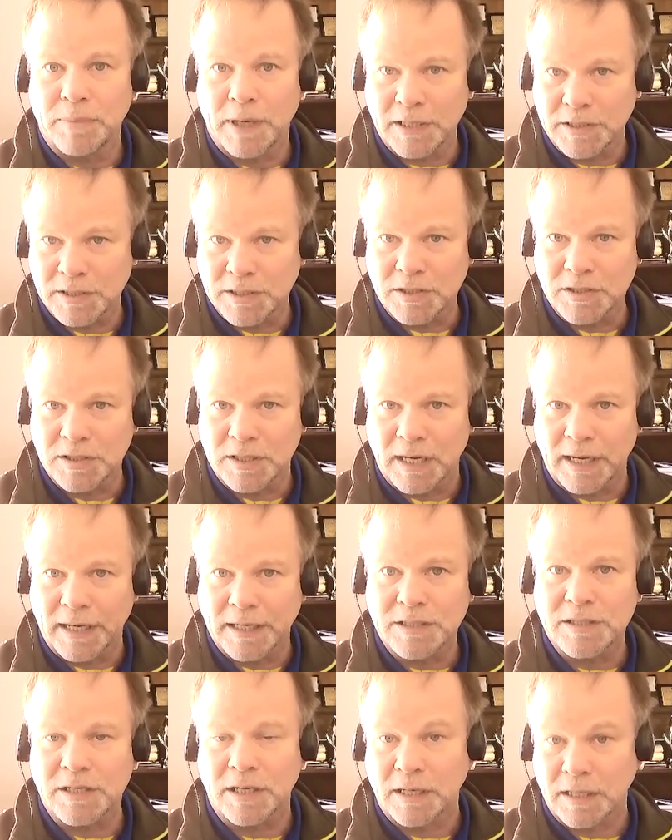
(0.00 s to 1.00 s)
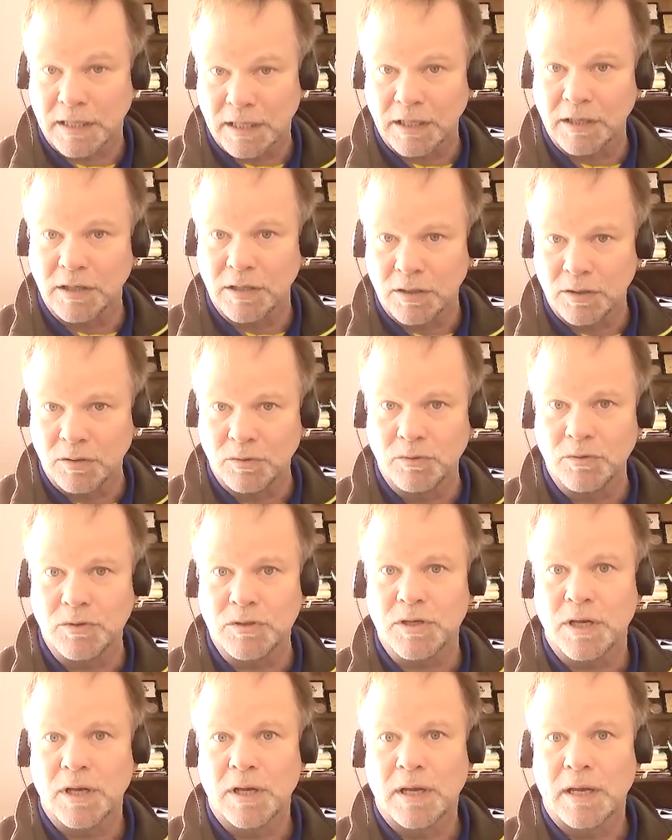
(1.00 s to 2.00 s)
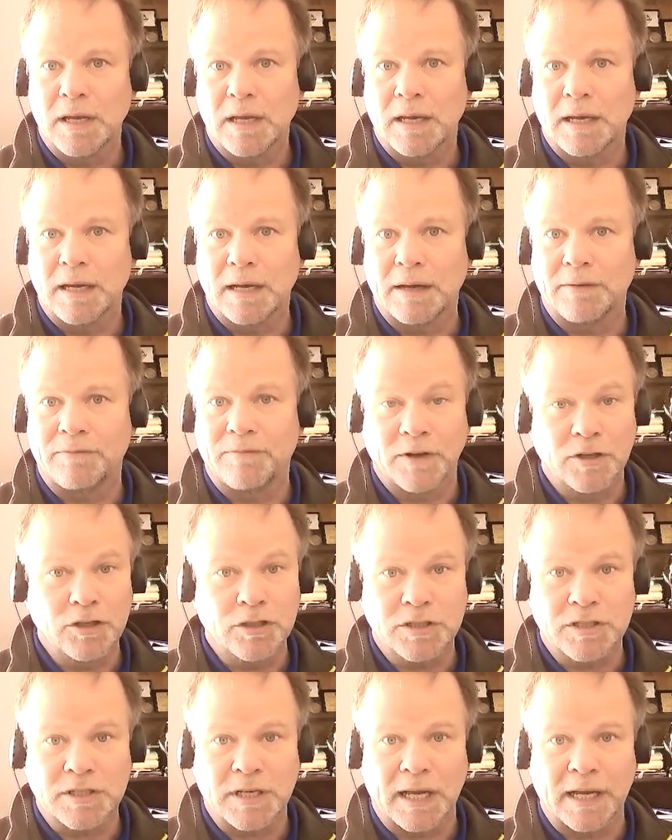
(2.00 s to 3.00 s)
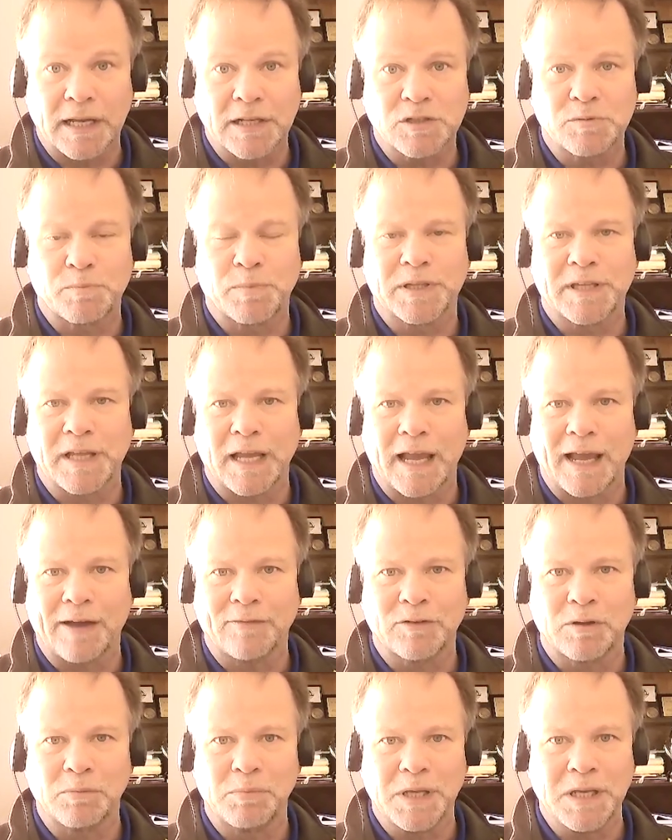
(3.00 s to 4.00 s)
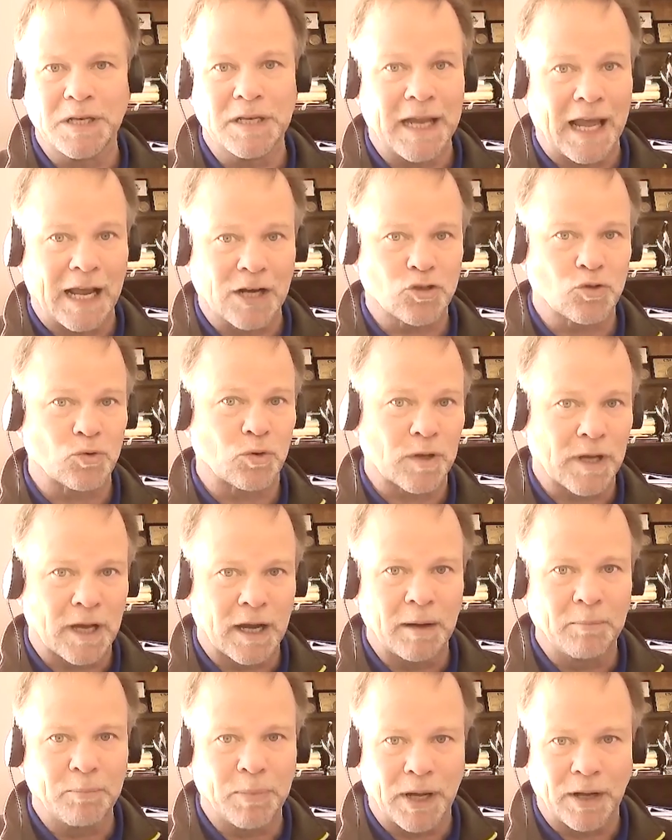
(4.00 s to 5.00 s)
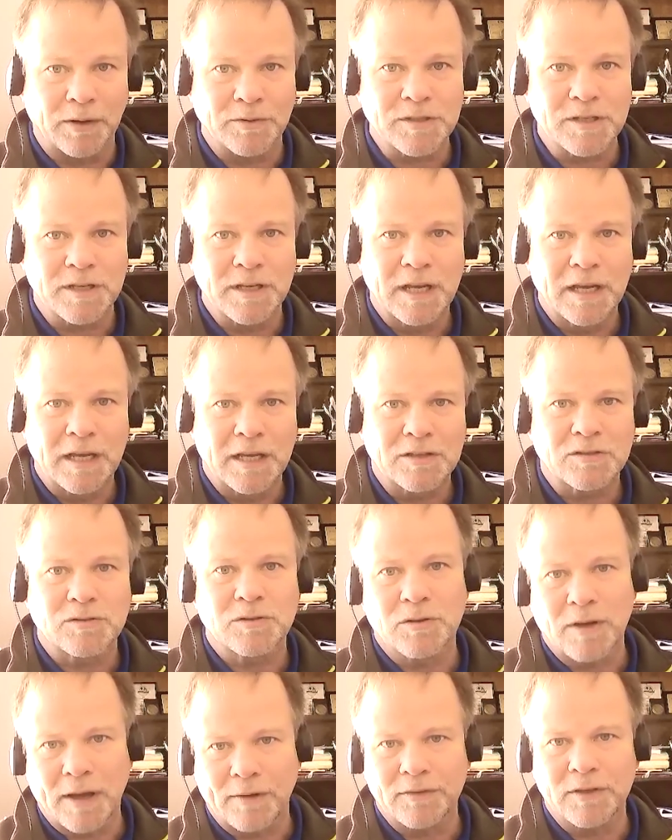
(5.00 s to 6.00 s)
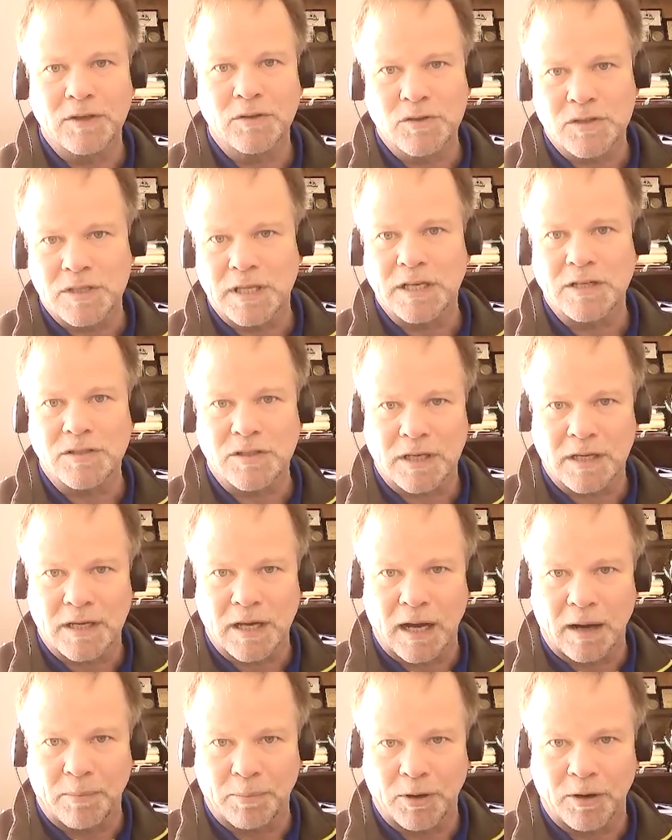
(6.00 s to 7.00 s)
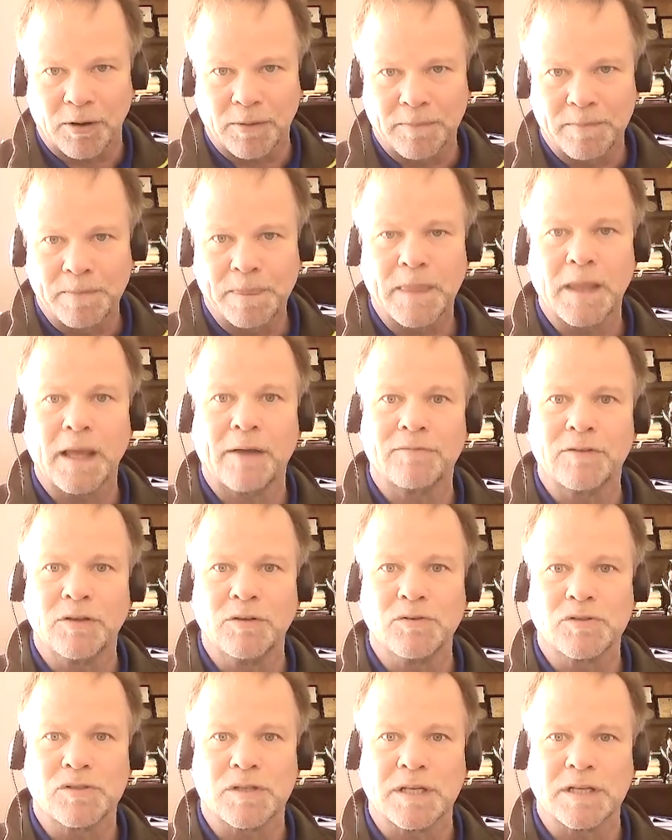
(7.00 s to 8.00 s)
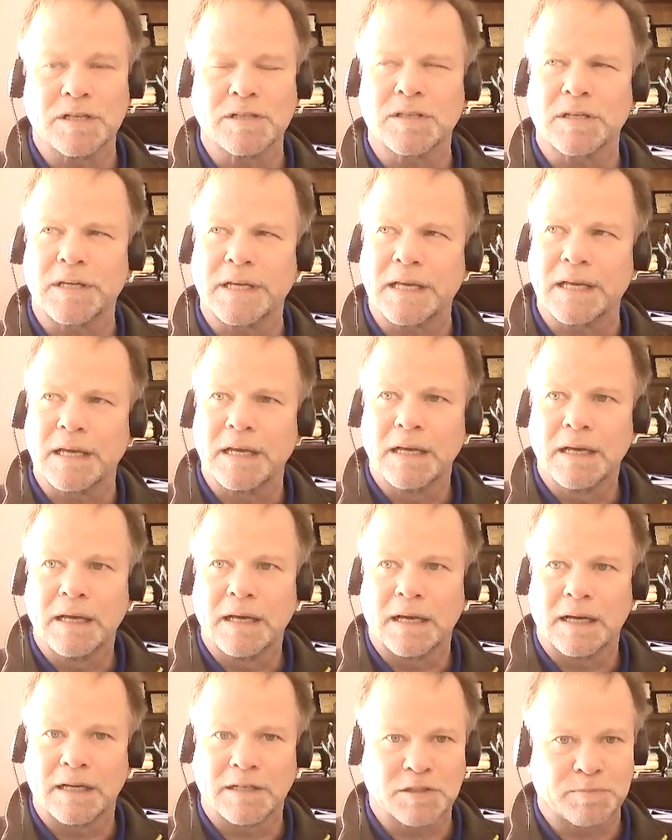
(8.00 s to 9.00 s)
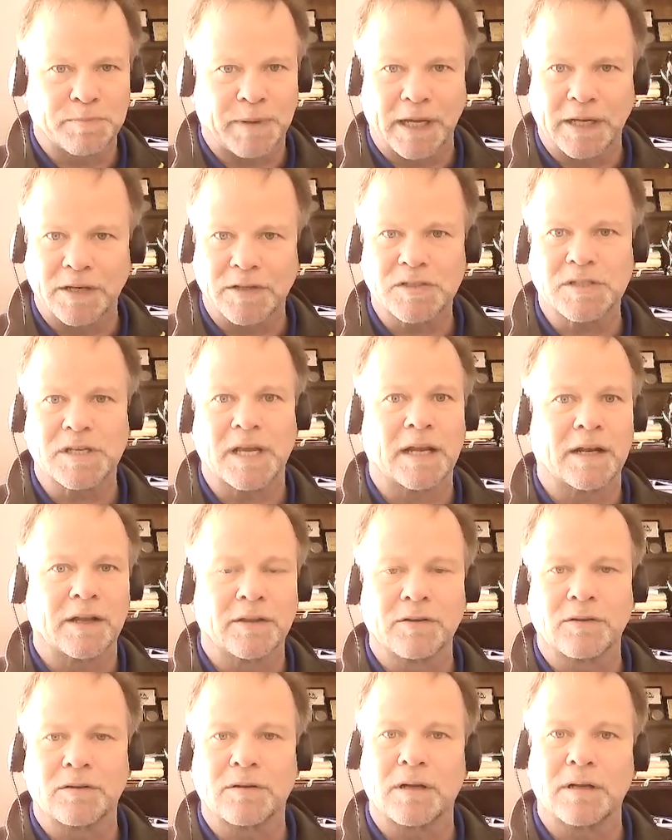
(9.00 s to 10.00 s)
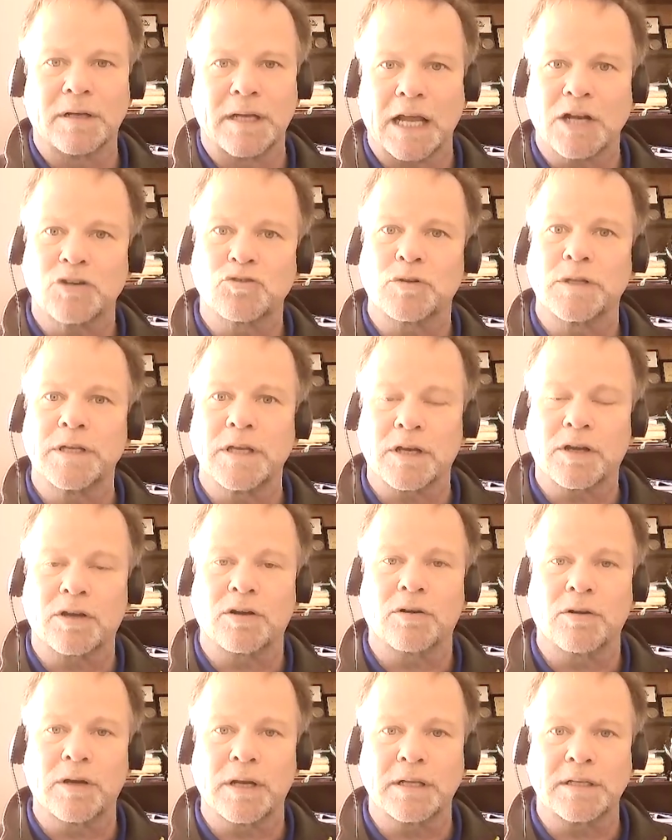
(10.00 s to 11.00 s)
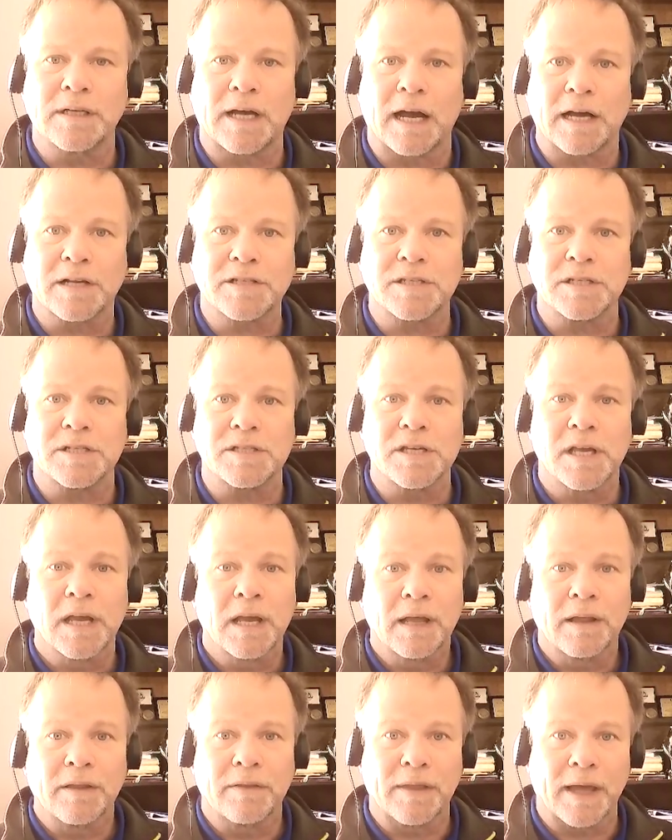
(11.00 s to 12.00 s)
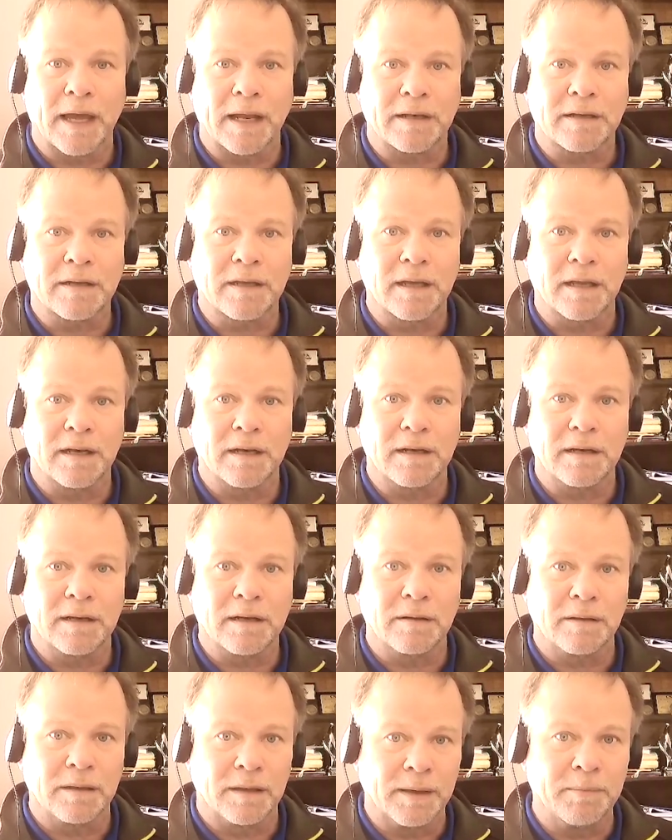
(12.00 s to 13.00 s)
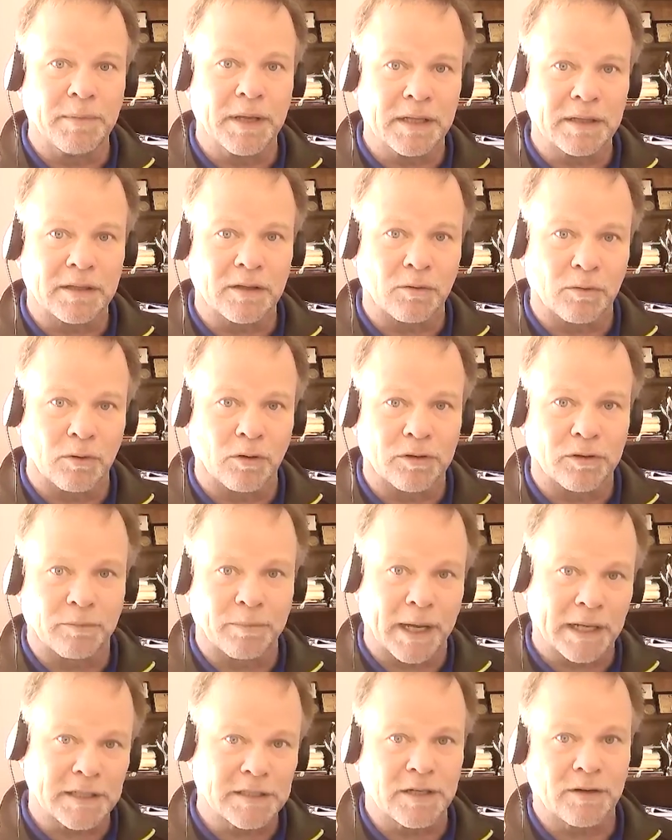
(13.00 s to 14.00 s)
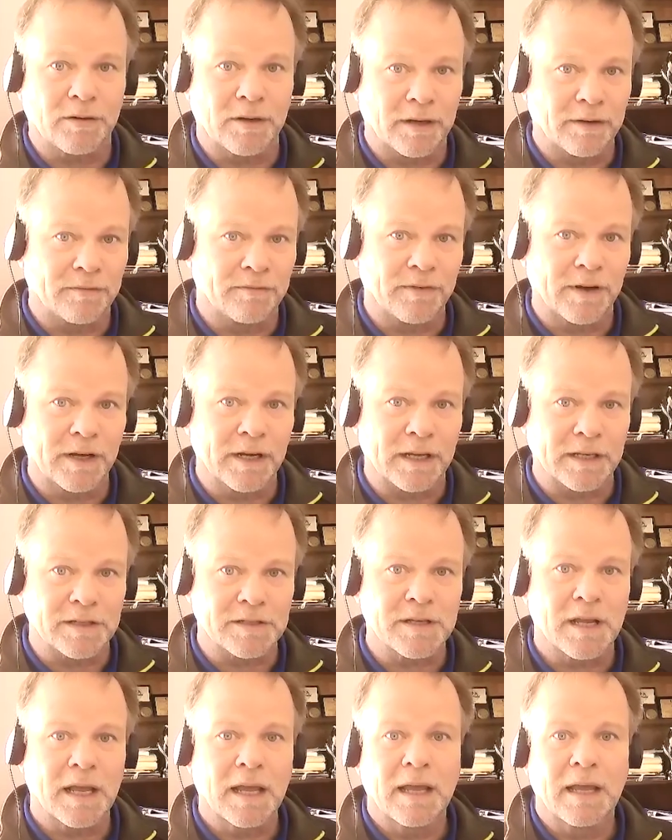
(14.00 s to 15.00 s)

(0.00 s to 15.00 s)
pesticides and can use uh, fungicides, but they have to be natural compounds. So you have to use things like copper. You have to use things like uh, spinosad, other naturally occurring toxins that can limit the growth of bacteria and fungus